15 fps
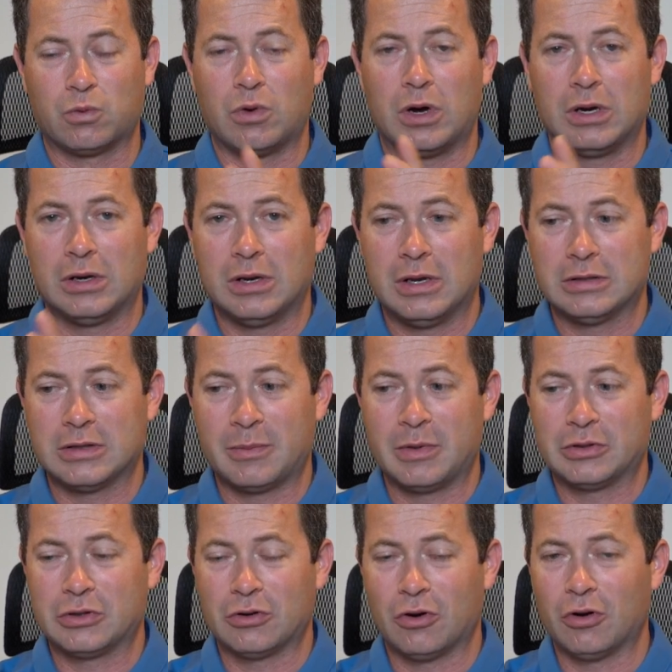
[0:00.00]
One, as I
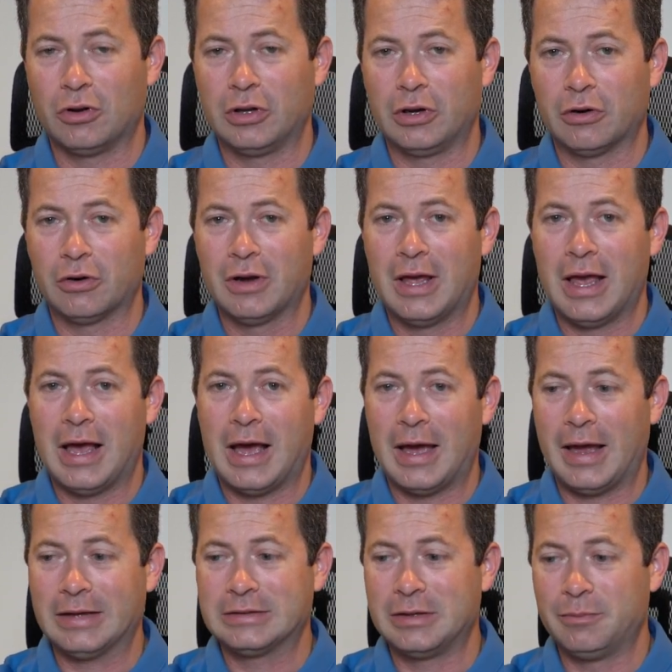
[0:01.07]
mentioned earlier,
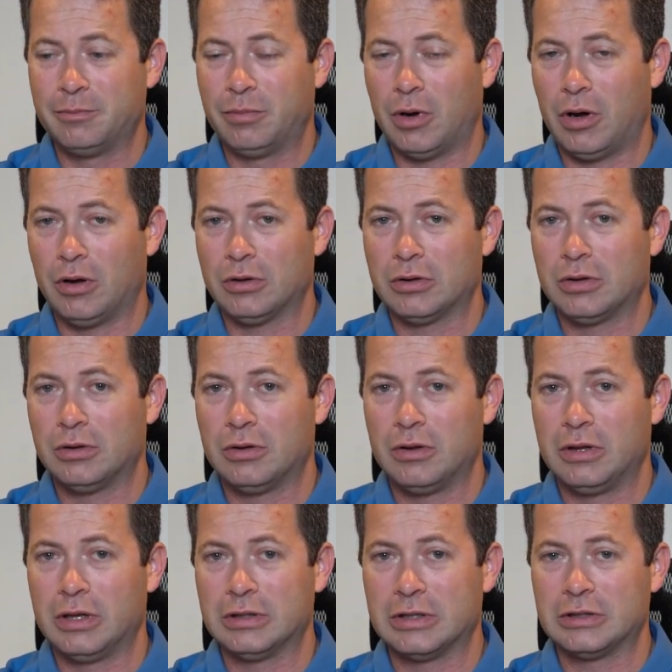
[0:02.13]
I actually bought
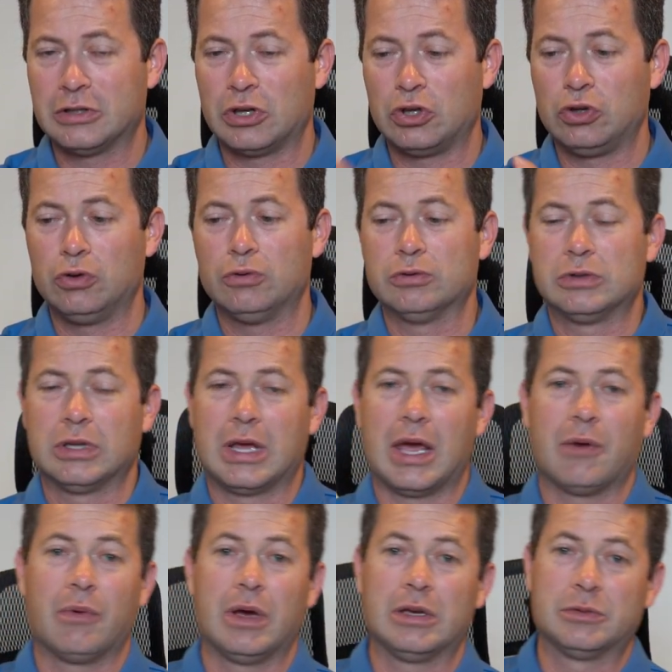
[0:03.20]
this as a used
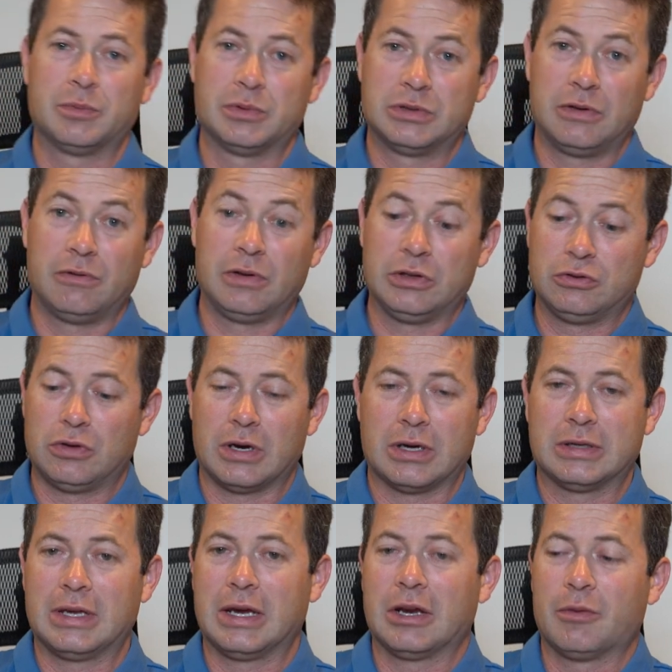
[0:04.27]
gateway specifically so I
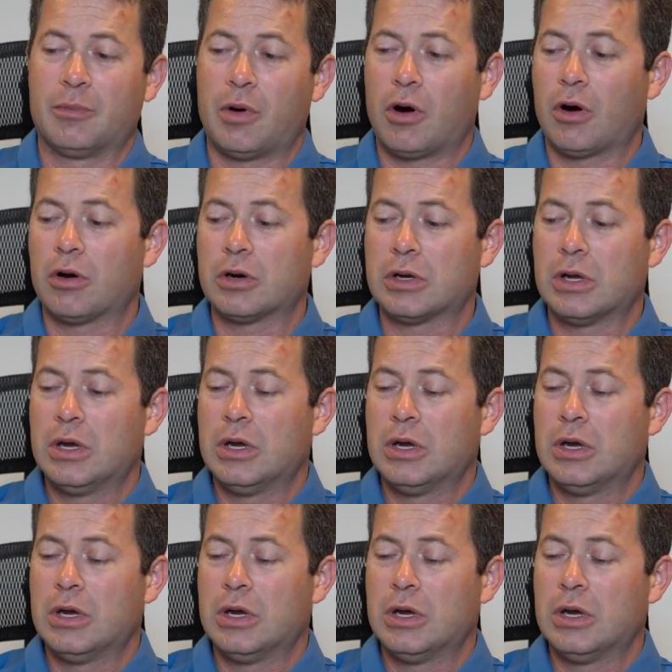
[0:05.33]
could take it apart.